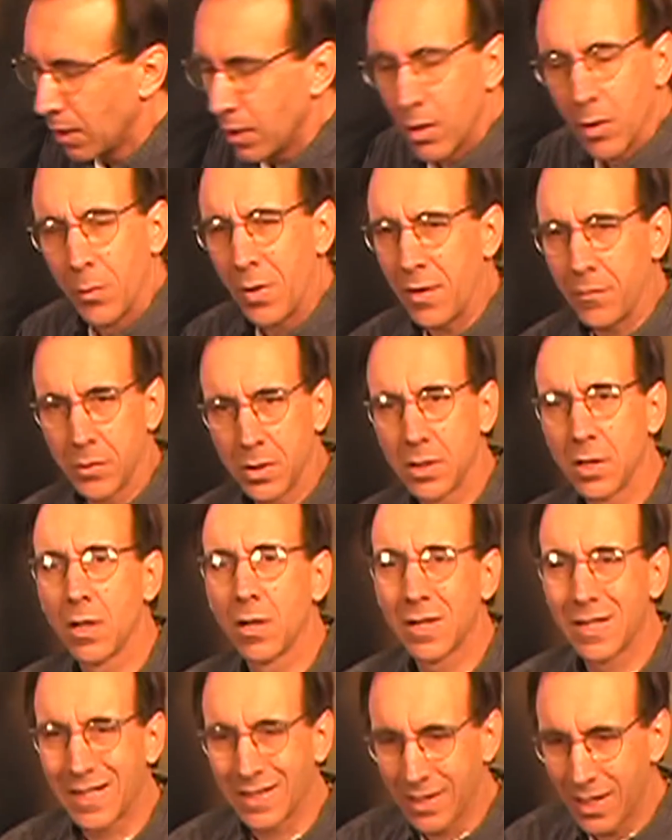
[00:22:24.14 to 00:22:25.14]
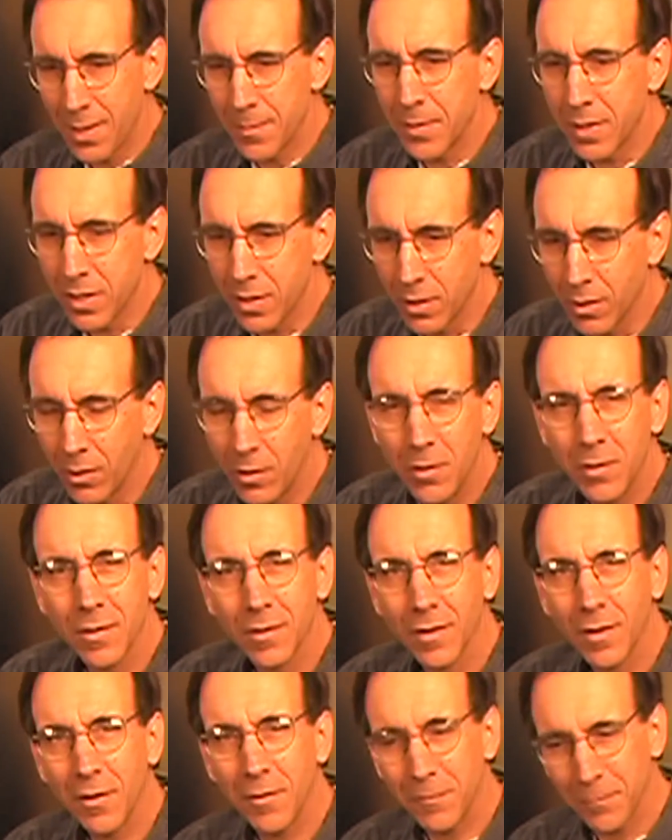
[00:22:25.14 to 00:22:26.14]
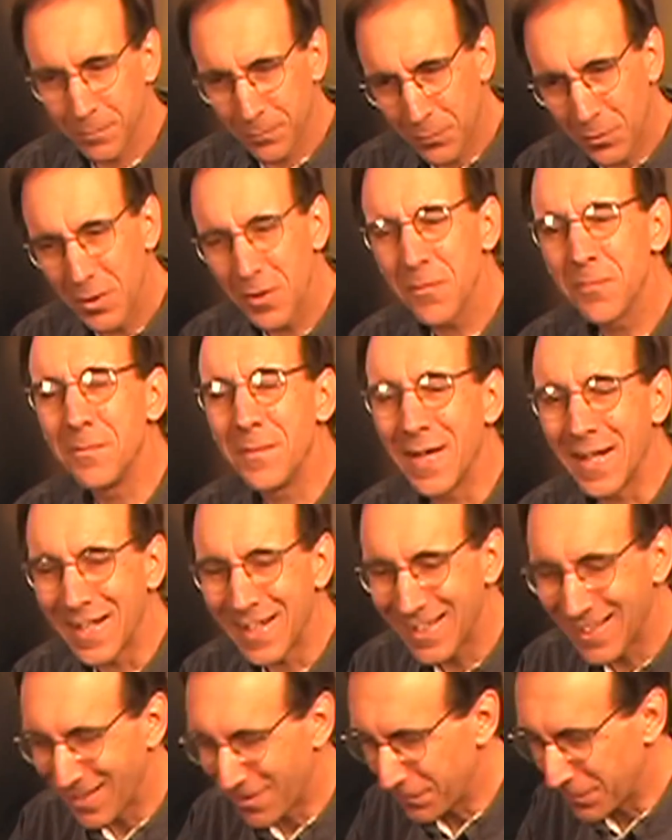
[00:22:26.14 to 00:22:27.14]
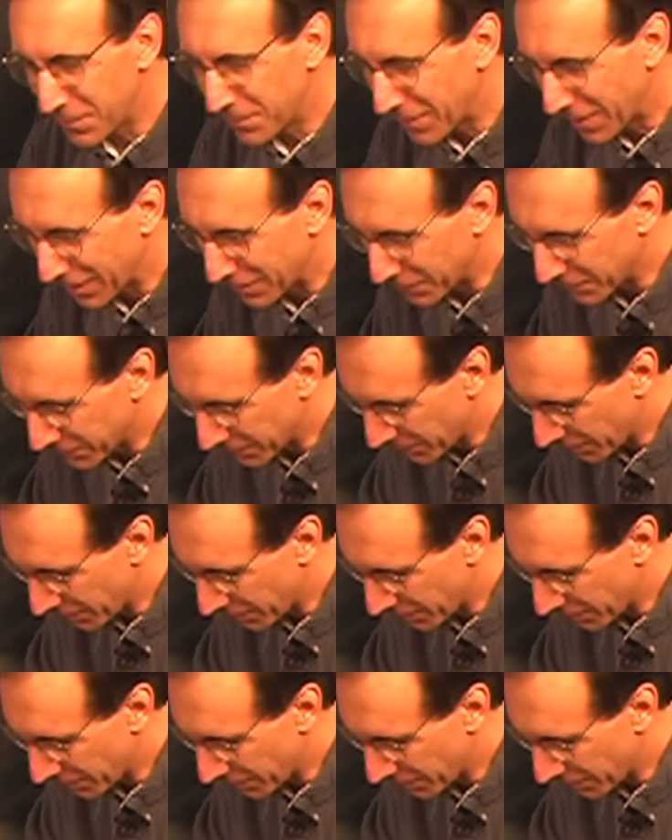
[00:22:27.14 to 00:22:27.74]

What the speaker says: We have one little dilemma here, one of many that we've had over